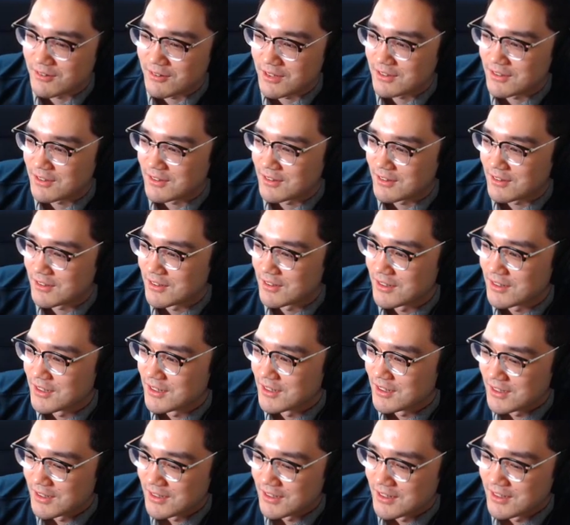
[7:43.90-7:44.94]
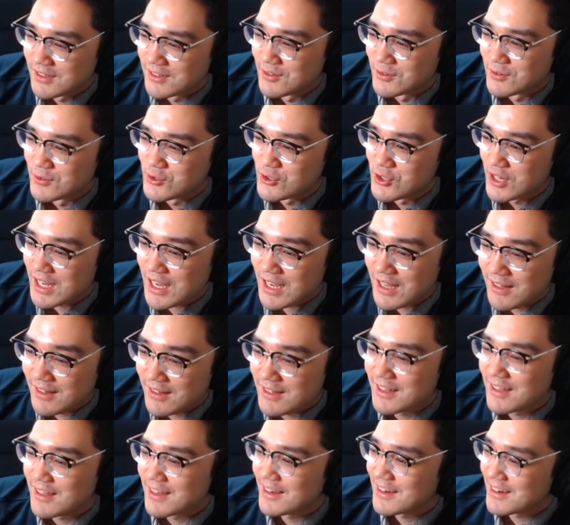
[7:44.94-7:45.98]
right there.
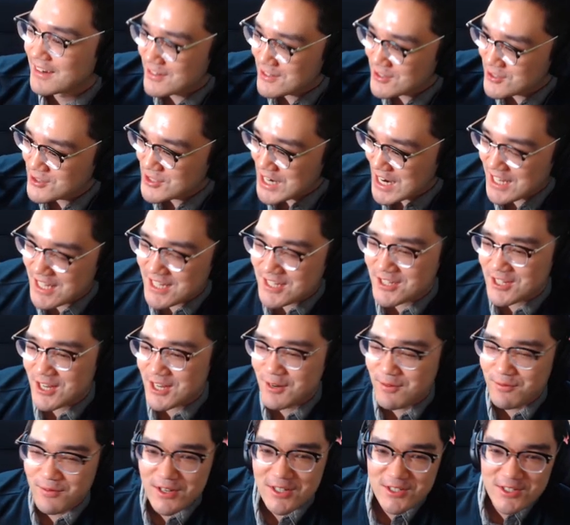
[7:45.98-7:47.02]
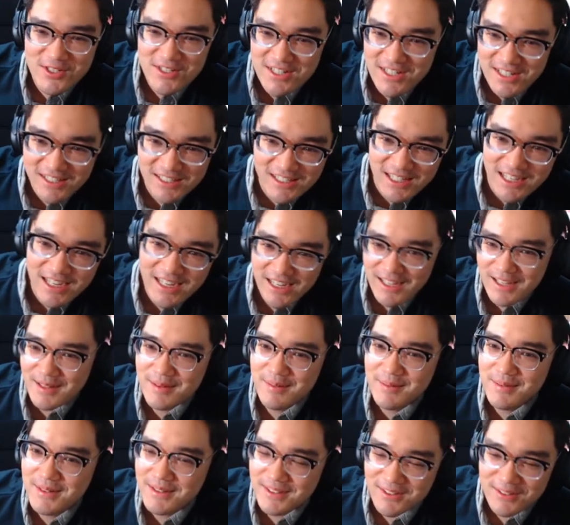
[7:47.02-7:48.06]
Dragalia, Jackie Chan Adventures
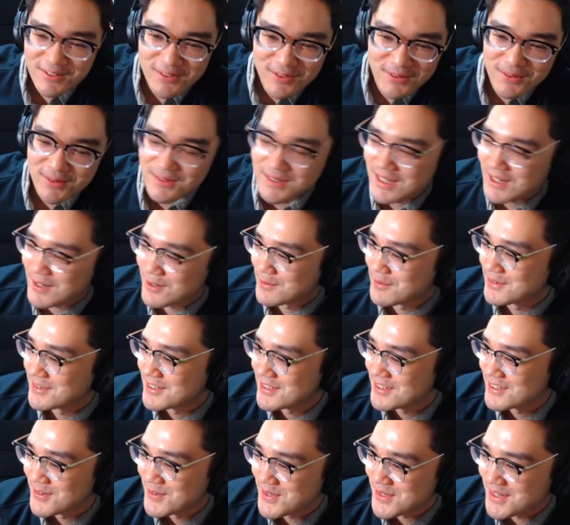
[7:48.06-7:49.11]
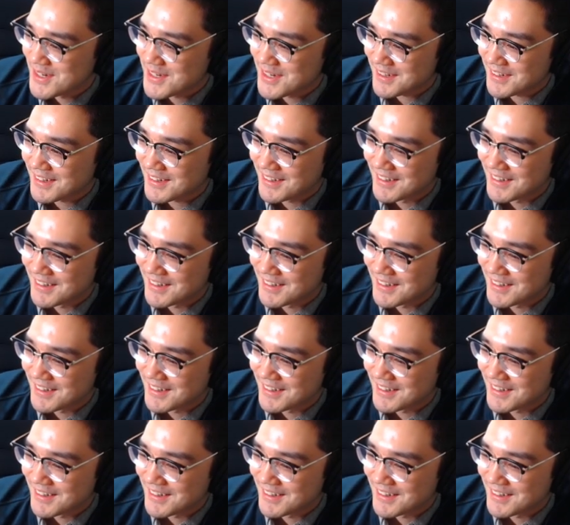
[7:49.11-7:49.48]
collab. Dude, that would be so sick.